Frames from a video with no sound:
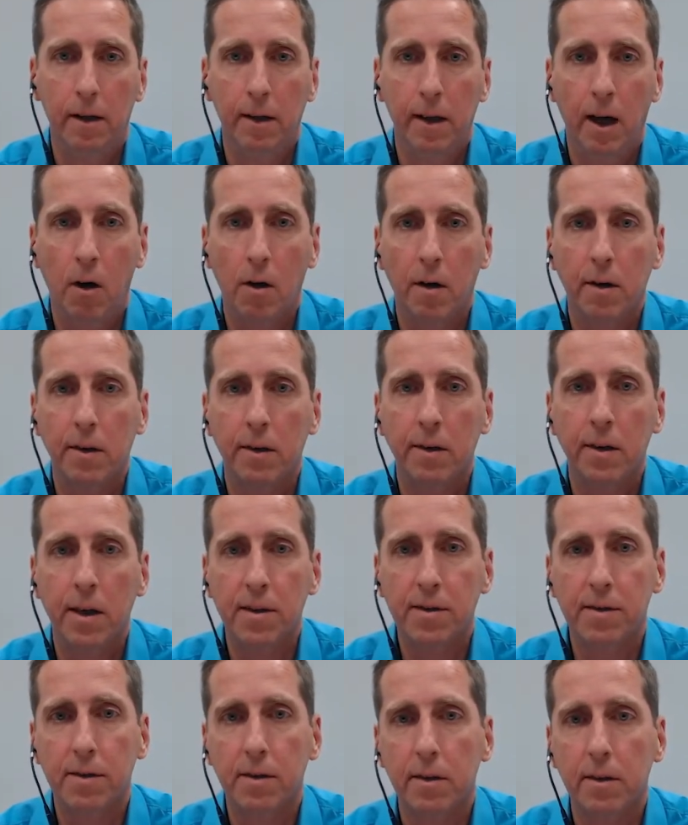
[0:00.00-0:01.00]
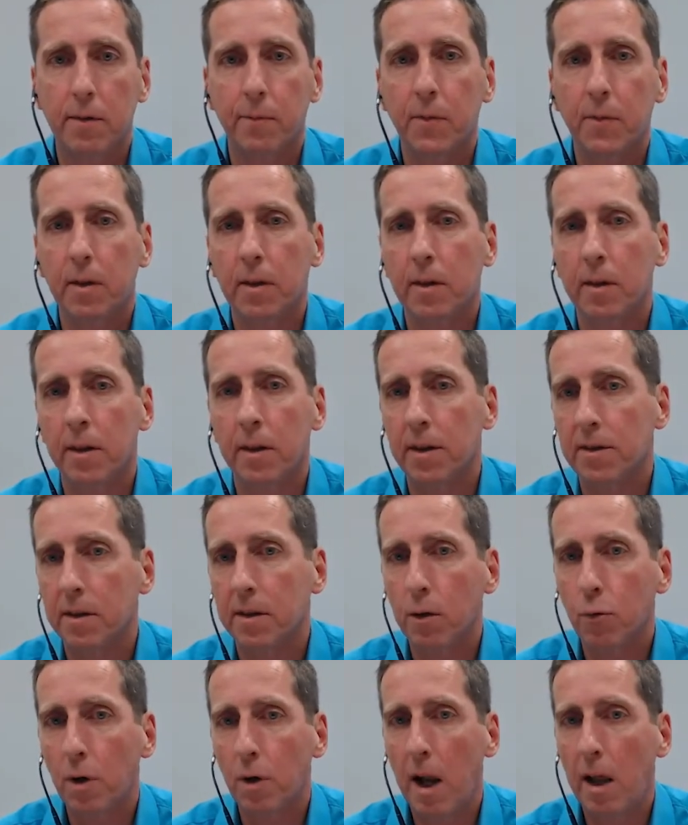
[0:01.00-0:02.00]
Now, this
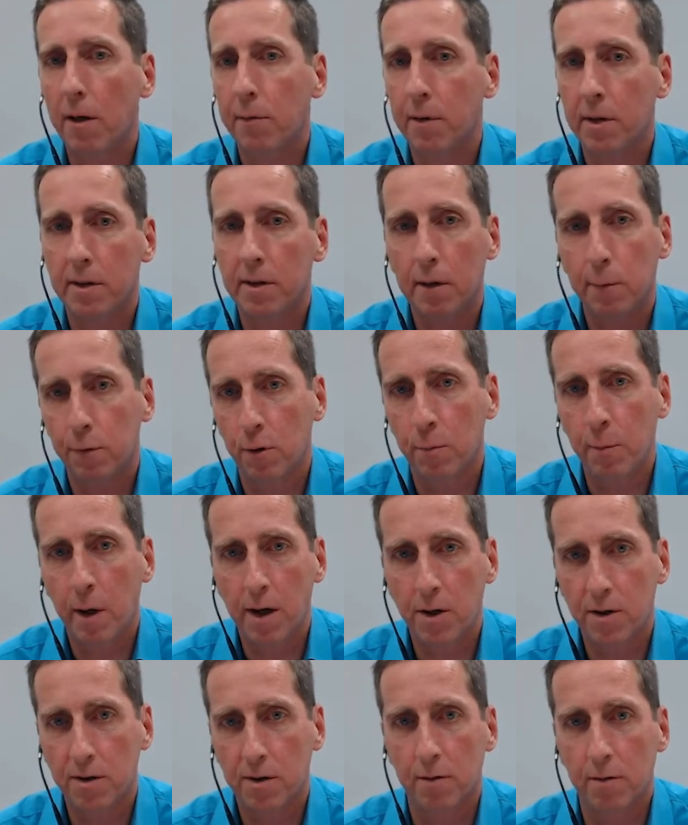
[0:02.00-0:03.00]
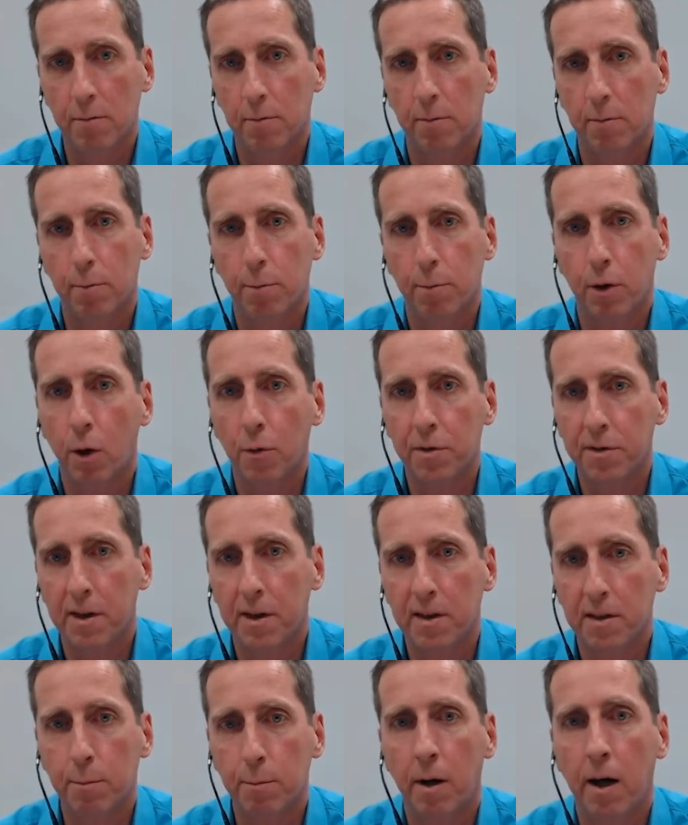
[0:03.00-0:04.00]
irrelevant information
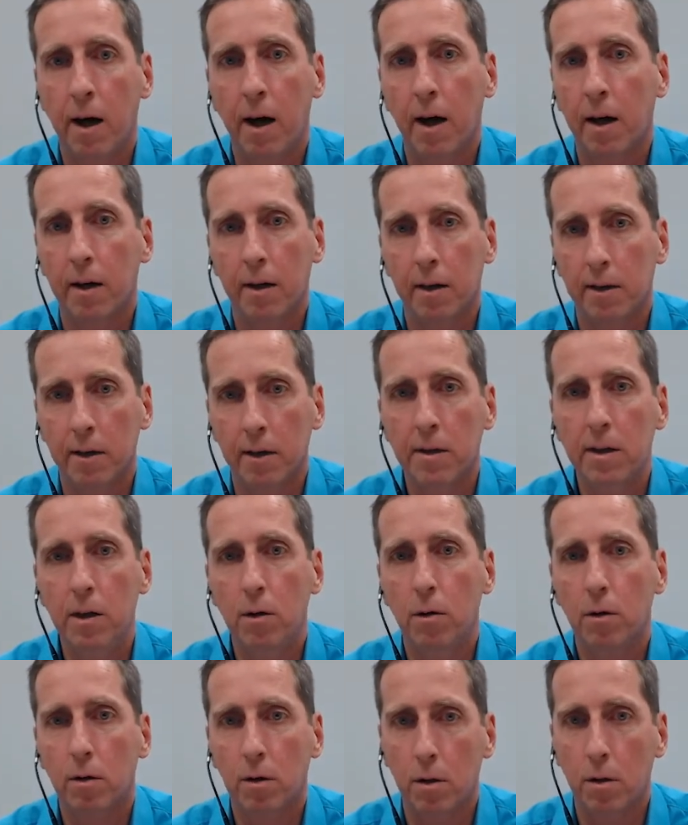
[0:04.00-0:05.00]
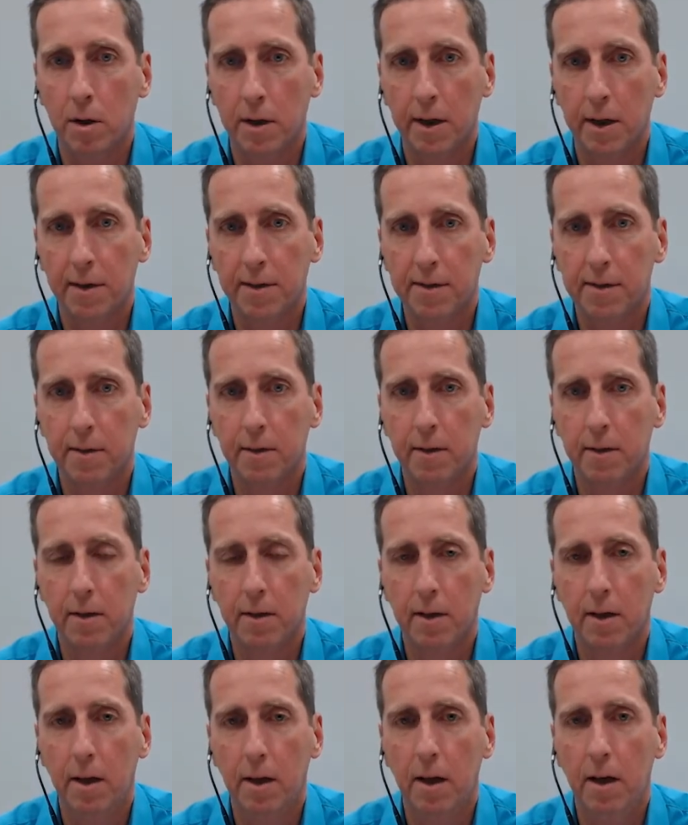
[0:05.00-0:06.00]
processed by the neocortex
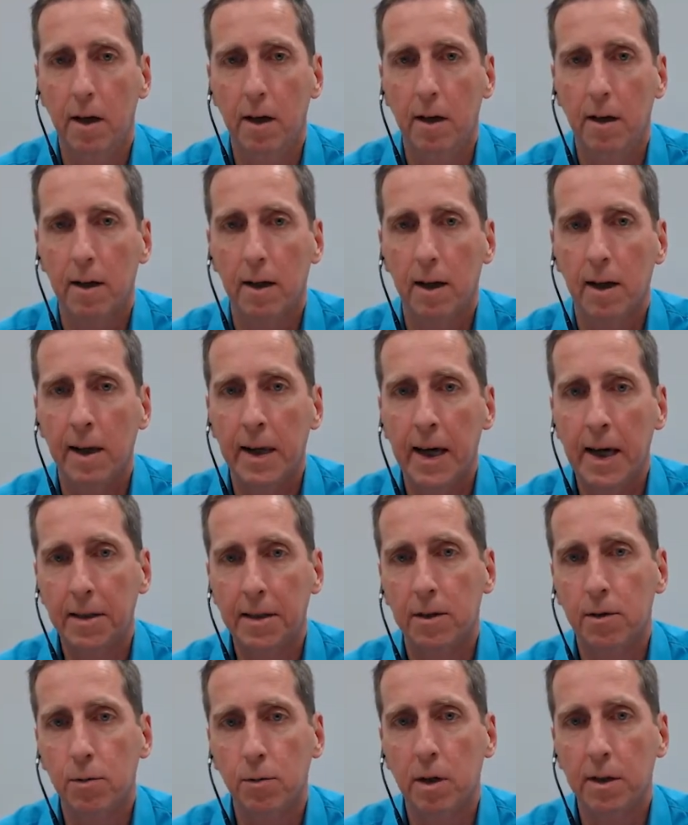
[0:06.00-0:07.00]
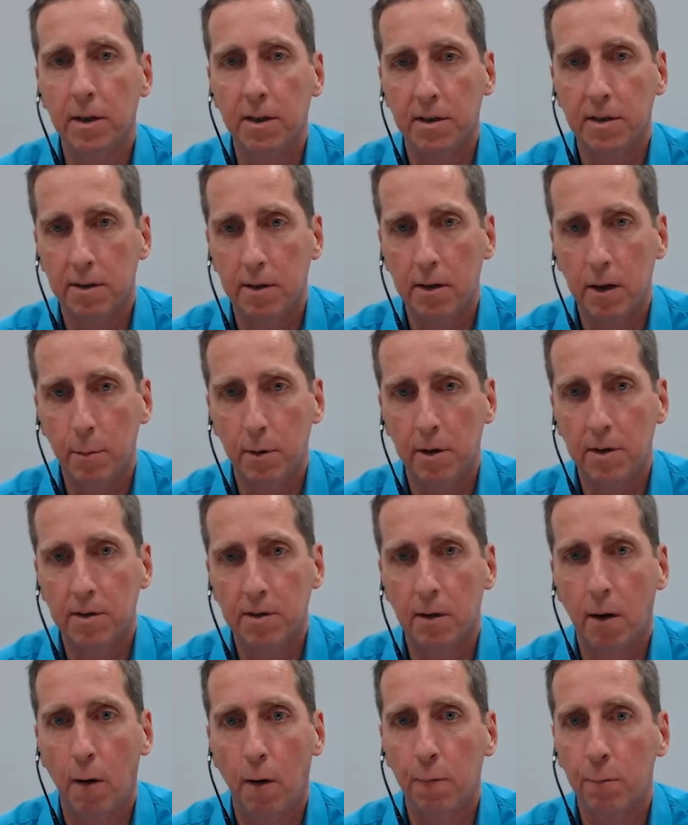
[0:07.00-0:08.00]
led to a disturbance
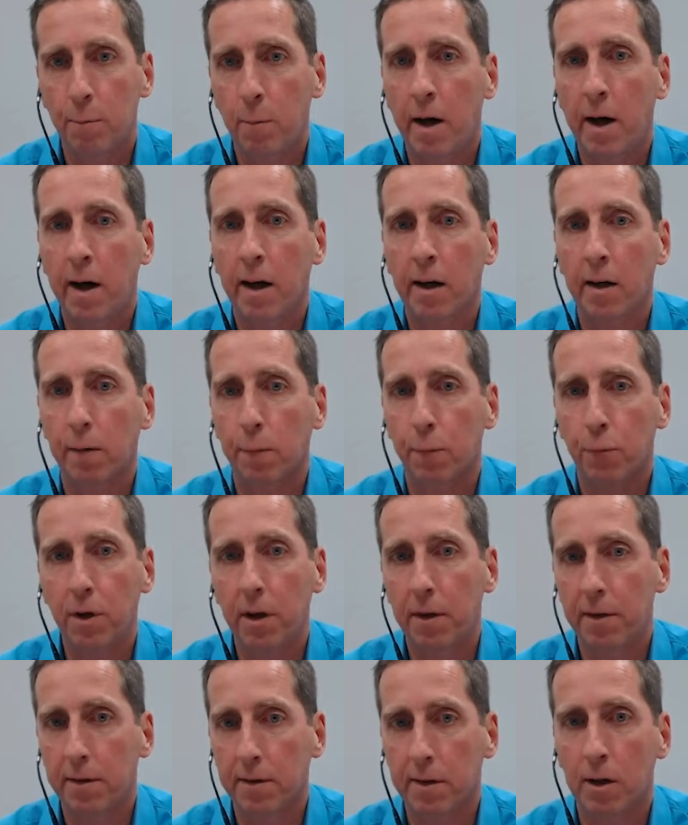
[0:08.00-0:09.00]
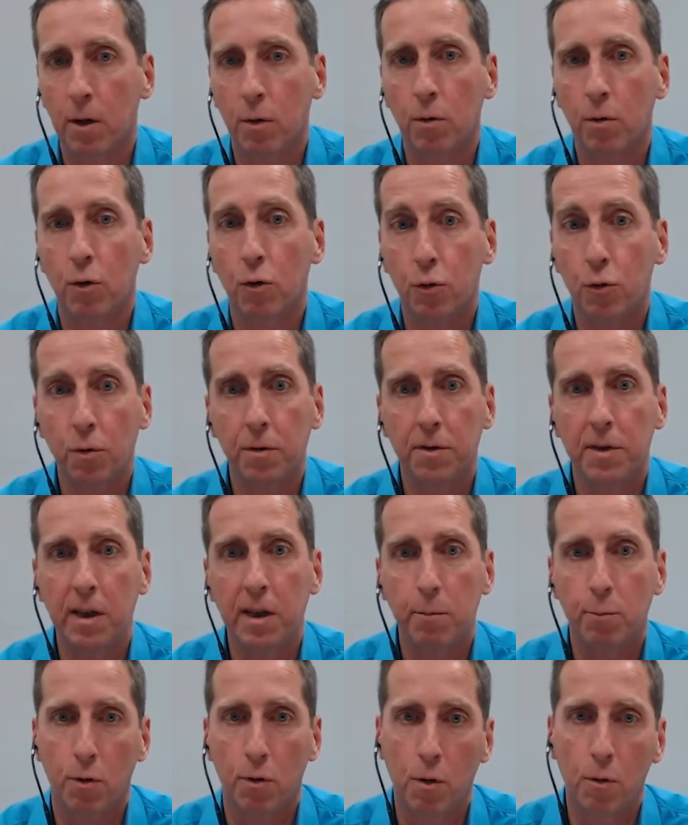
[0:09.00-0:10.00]
of my free throw
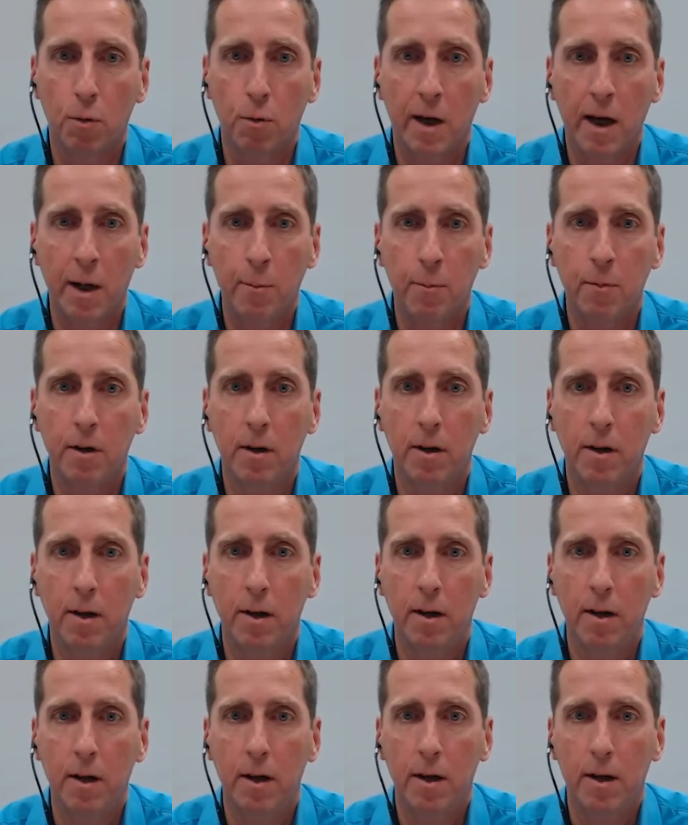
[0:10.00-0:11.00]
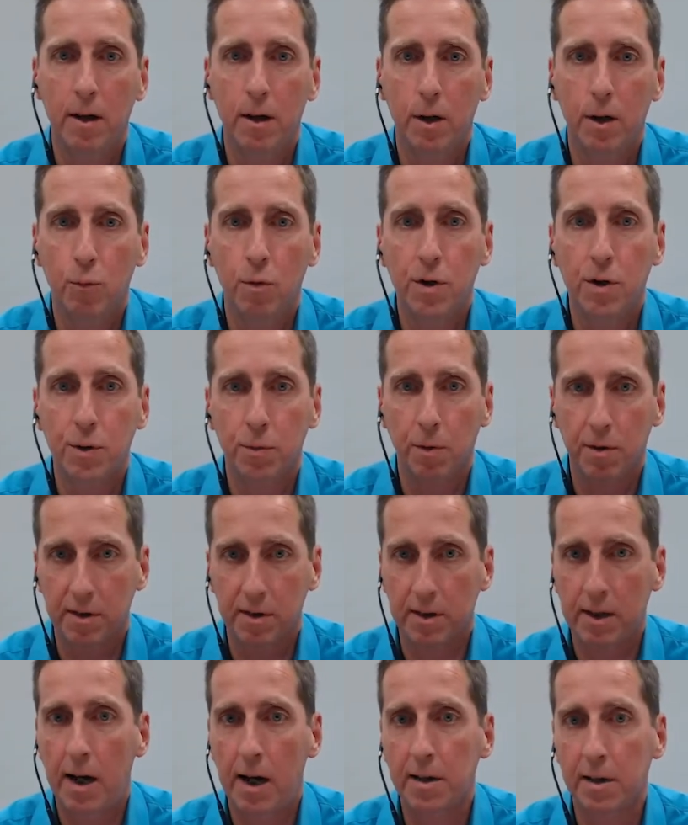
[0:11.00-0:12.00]
routine program, which was
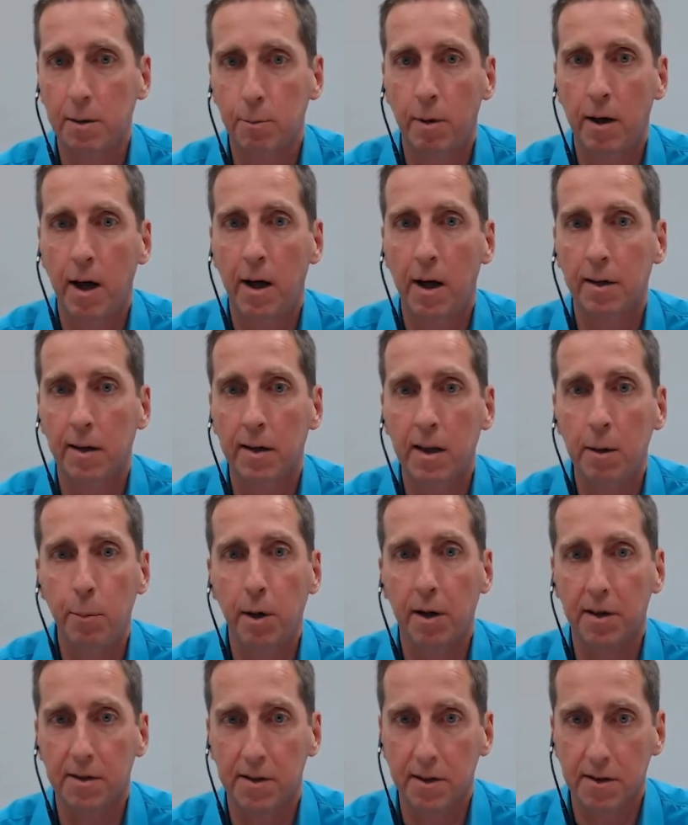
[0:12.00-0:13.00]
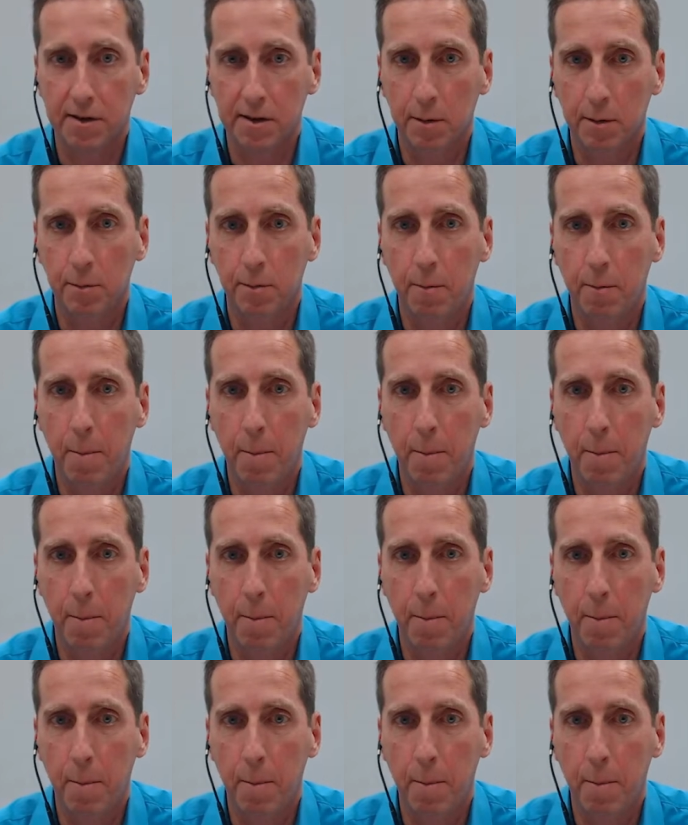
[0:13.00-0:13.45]
started by the limbic system